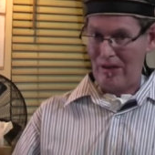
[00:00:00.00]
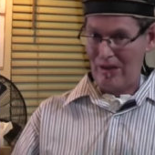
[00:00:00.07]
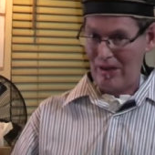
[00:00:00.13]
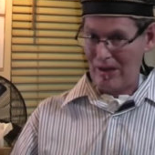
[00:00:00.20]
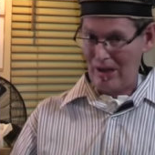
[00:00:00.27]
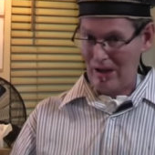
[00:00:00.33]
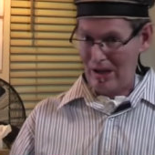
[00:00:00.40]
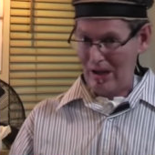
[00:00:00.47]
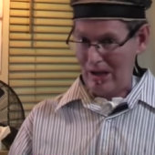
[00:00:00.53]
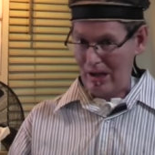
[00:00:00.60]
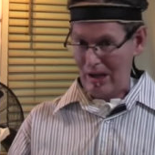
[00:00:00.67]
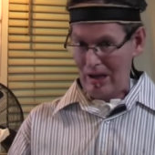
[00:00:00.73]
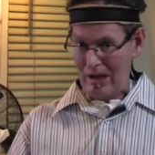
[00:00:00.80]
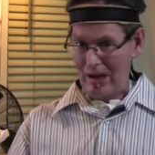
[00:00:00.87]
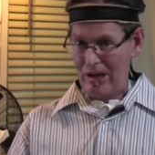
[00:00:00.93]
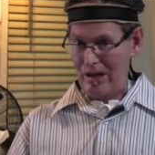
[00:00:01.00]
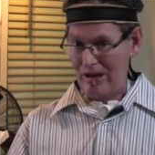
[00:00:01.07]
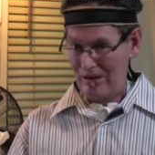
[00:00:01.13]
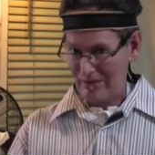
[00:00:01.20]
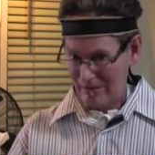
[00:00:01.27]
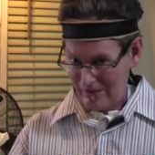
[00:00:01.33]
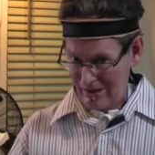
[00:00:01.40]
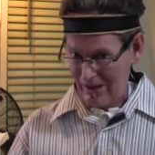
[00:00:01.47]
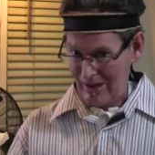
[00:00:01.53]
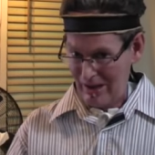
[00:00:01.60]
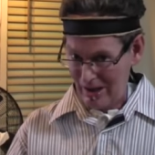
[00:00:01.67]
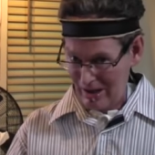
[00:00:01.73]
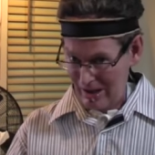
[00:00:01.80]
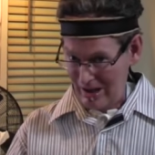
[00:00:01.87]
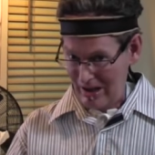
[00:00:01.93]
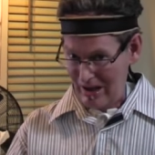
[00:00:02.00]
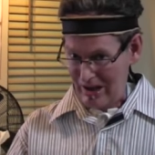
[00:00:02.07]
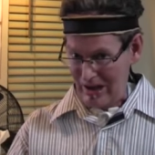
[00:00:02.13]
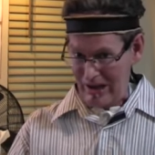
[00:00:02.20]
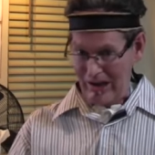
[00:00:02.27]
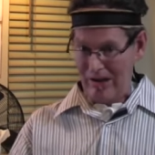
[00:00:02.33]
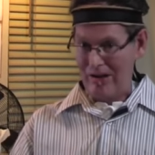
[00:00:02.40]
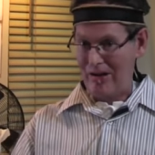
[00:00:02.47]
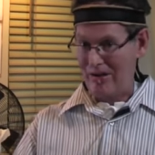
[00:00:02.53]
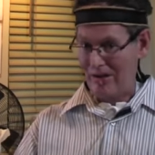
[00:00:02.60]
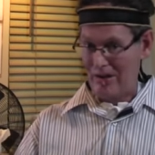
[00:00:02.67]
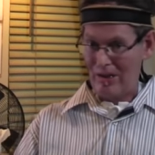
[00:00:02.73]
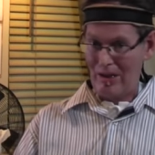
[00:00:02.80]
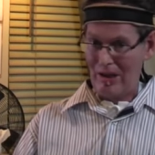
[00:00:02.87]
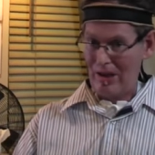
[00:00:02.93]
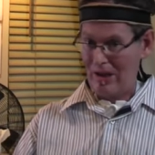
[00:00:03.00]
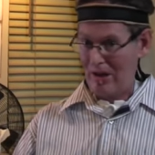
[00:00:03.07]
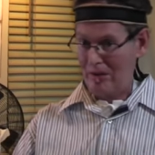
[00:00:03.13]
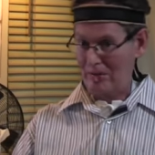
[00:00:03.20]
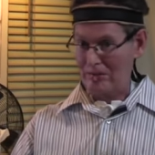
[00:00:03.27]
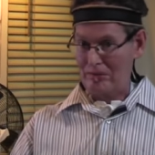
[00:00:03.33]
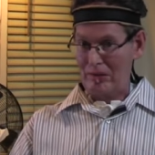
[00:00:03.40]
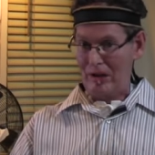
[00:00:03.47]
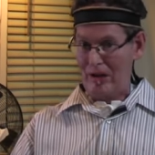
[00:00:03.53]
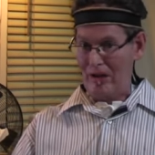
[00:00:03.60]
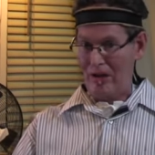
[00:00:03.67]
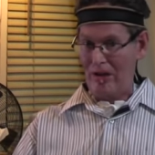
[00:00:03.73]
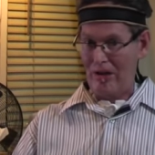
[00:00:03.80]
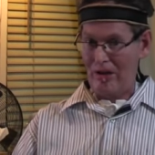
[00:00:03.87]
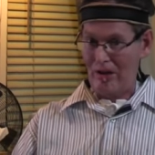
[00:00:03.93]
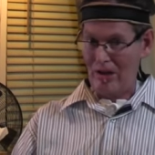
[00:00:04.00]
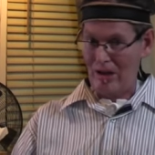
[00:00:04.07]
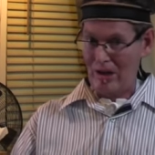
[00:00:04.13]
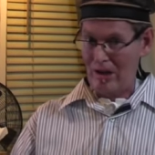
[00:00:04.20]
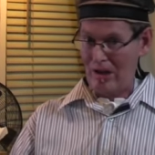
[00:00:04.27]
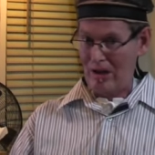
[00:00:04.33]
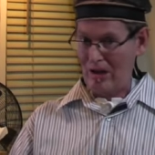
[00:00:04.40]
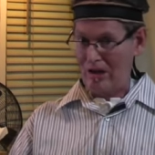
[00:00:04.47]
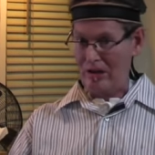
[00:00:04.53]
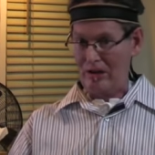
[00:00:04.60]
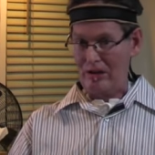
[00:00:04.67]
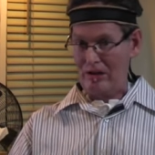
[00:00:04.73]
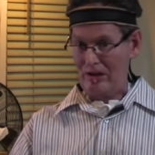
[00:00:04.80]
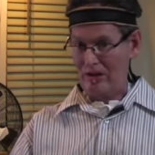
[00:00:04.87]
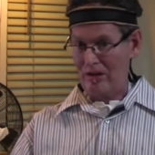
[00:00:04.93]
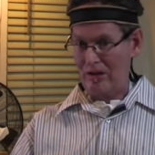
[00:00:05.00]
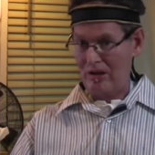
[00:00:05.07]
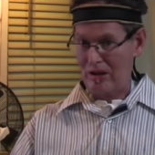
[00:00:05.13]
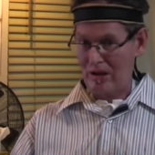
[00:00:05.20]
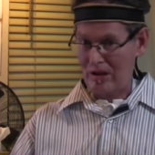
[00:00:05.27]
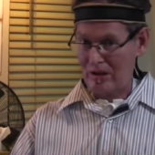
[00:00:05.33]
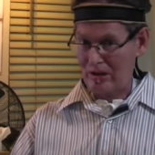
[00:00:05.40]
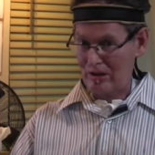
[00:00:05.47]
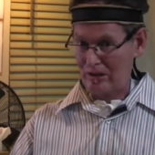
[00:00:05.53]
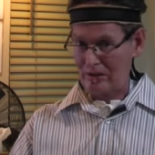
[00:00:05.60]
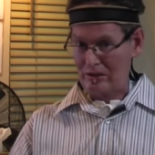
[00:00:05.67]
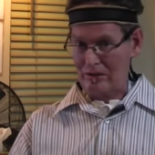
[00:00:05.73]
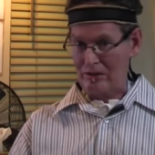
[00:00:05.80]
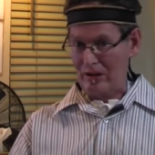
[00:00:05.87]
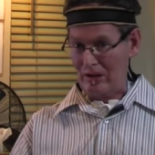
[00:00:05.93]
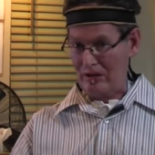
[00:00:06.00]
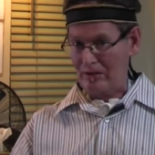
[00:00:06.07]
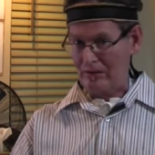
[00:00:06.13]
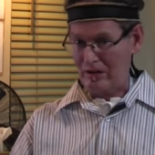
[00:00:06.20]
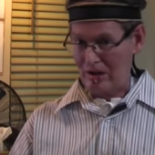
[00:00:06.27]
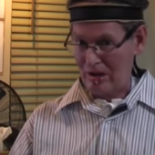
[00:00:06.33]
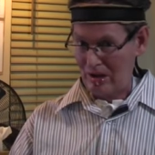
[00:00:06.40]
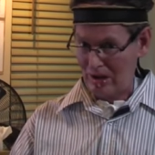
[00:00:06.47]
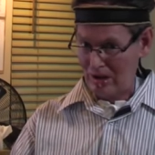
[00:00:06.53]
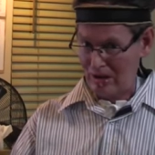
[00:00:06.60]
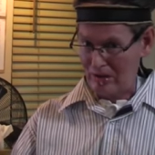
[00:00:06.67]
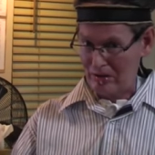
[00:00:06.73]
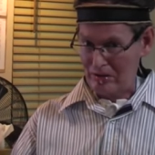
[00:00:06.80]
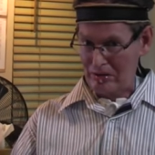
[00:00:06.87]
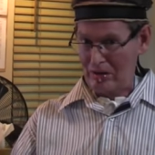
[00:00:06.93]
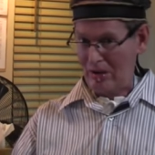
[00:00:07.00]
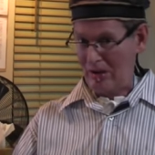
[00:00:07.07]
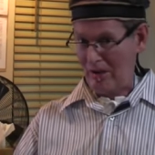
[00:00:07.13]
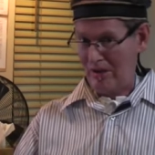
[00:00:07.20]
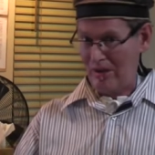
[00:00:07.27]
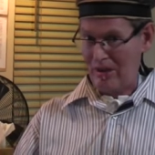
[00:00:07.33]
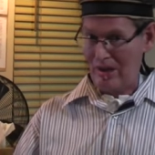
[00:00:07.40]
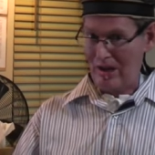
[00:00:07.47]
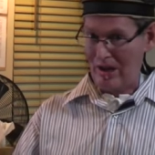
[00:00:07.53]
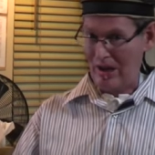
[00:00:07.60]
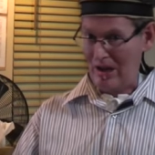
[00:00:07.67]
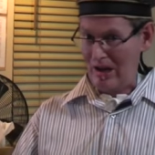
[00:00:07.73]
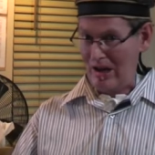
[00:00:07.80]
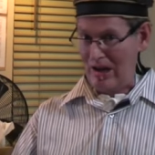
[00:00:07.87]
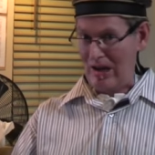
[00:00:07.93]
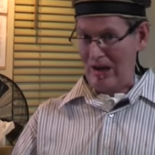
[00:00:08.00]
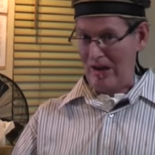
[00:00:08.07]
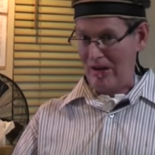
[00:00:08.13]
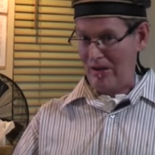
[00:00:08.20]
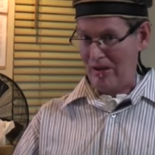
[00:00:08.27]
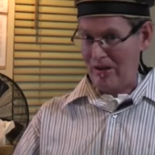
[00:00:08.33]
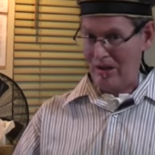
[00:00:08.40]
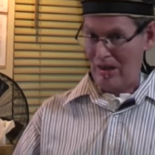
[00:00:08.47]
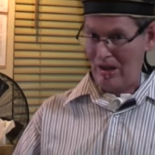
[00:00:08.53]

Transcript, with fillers: have a great dad. You have a great family uh, your your father and brothers and your sister. Yes.